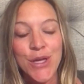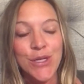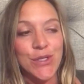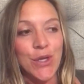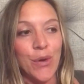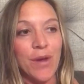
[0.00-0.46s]

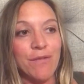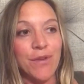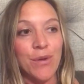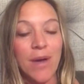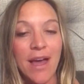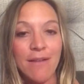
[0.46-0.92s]
So if
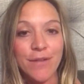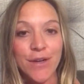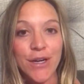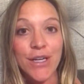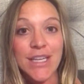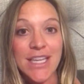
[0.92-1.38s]
you
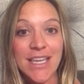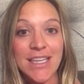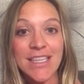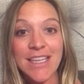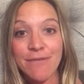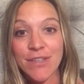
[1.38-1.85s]
ever need
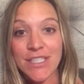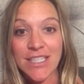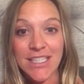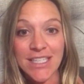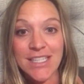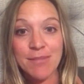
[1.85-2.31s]
an
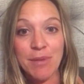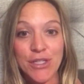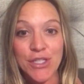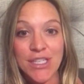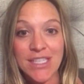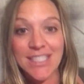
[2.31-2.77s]
infertility
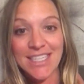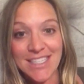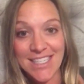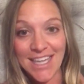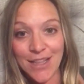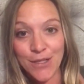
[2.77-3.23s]
specialist in
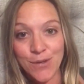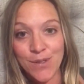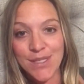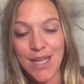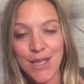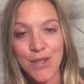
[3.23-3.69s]
St.
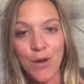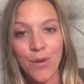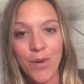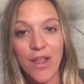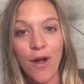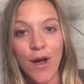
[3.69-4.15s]
Louis, I
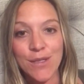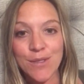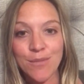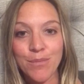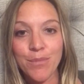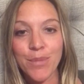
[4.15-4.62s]
know an
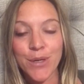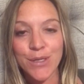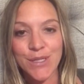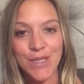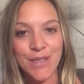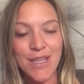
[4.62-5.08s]
awesome
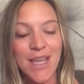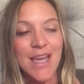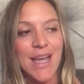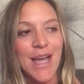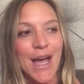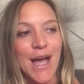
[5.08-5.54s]
person.
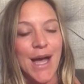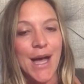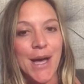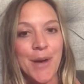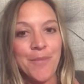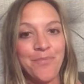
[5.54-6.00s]

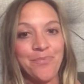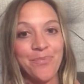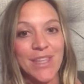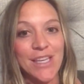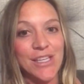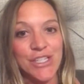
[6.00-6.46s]

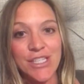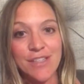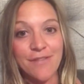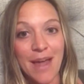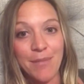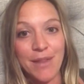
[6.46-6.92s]
She's
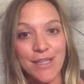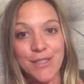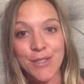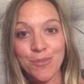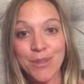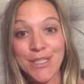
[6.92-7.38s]
fabulous,
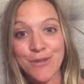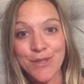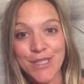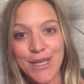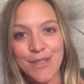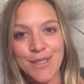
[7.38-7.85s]
so please
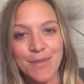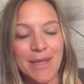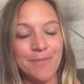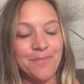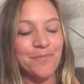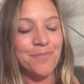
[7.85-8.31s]
reach out to me.